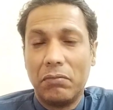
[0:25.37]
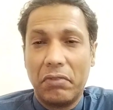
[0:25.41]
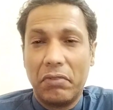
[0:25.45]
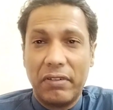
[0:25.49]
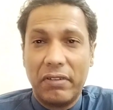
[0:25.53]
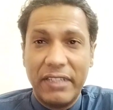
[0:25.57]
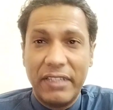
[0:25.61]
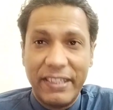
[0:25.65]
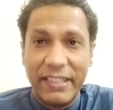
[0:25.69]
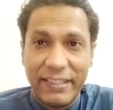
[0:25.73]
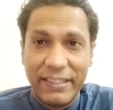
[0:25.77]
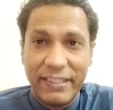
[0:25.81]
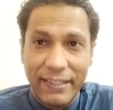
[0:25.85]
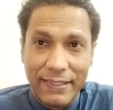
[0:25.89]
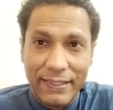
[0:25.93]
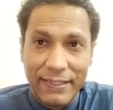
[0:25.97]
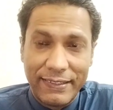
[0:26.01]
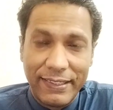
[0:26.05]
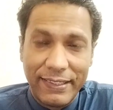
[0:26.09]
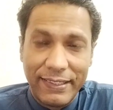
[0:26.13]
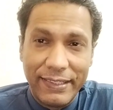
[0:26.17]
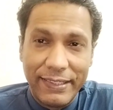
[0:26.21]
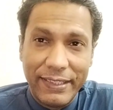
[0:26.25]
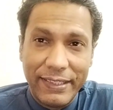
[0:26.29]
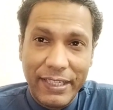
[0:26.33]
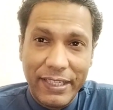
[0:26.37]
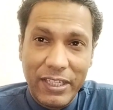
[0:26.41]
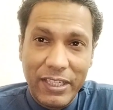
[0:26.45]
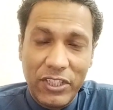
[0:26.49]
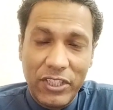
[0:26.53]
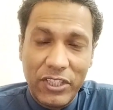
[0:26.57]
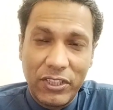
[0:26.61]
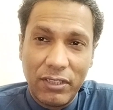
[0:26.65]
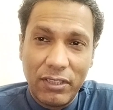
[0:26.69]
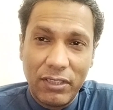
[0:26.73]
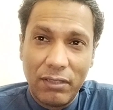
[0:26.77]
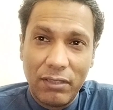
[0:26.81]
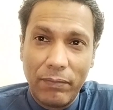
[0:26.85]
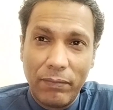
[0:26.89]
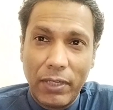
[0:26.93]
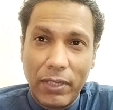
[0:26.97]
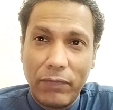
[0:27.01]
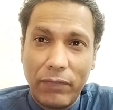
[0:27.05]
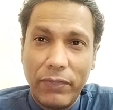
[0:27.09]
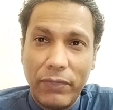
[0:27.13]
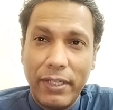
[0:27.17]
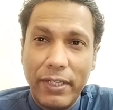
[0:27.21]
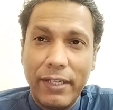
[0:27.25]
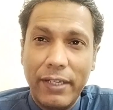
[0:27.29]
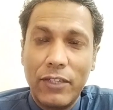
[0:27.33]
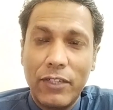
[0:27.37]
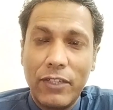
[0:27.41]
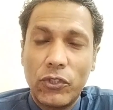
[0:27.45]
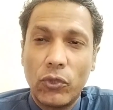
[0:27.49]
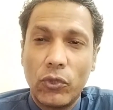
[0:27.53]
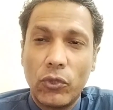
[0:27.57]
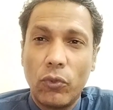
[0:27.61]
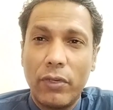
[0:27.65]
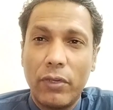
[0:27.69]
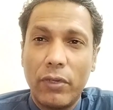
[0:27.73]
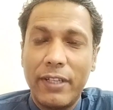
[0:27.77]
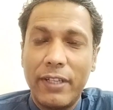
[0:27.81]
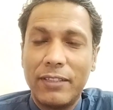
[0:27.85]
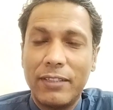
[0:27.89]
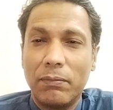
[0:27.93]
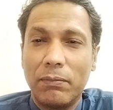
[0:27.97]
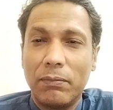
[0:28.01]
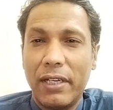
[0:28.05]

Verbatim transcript: reconciliation between Sudanese